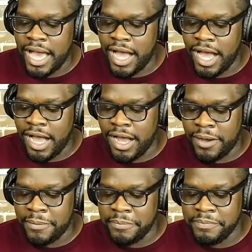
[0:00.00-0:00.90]

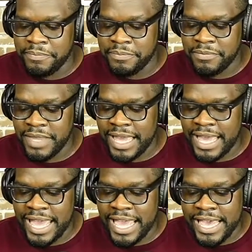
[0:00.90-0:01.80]
And
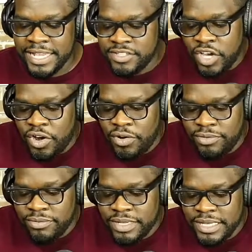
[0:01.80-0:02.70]
so
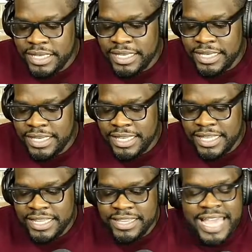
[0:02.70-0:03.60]

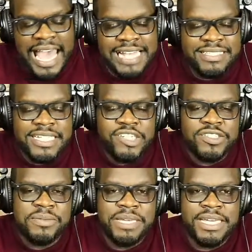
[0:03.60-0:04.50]
that still,
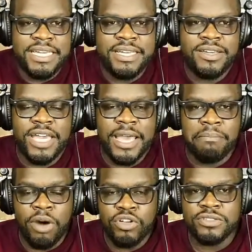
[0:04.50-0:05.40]
to me, and
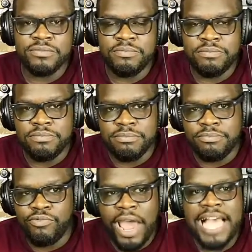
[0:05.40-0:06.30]
most
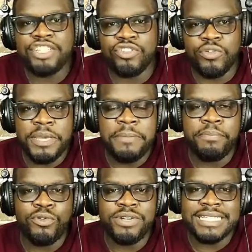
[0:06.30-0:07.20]
rational
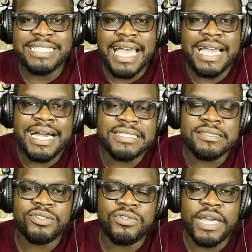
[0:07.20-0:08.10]
people, does not
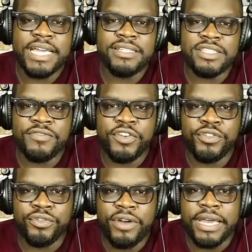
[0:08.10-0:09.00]
constitute a severe
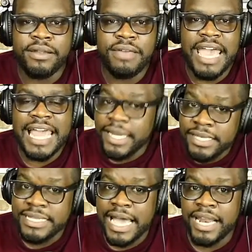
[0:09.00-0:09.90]
threat. At
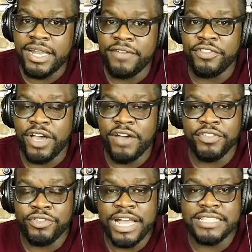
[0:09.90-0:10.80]
least not enough of a
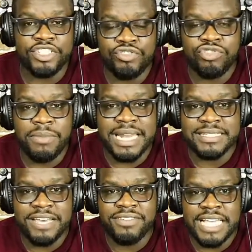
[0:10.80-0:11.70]
threat to shoot somebody
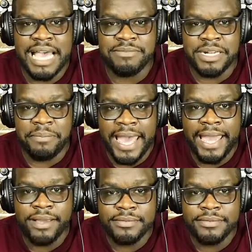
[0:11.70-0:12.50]
7 times in the back.